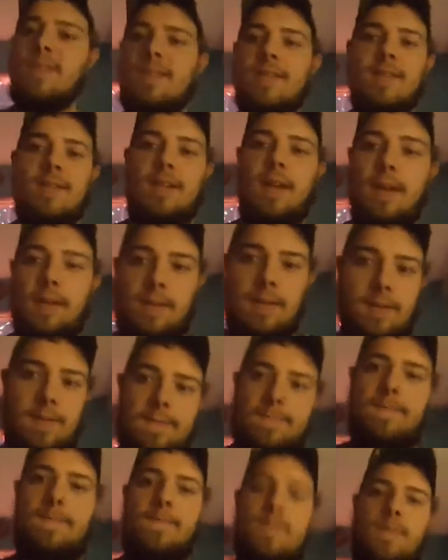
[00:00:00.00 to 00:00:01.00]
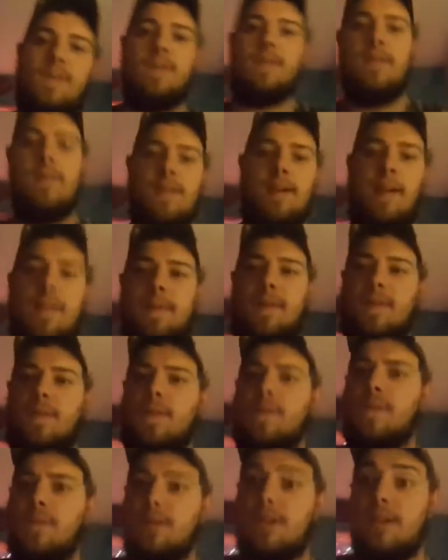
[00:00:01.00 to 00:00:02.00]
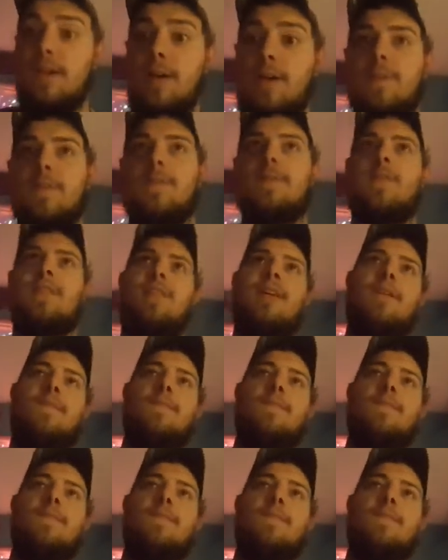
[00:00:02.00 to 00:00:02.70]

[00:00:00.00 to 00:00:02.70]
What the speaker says: Nothing. I'm like, where did she go? So I take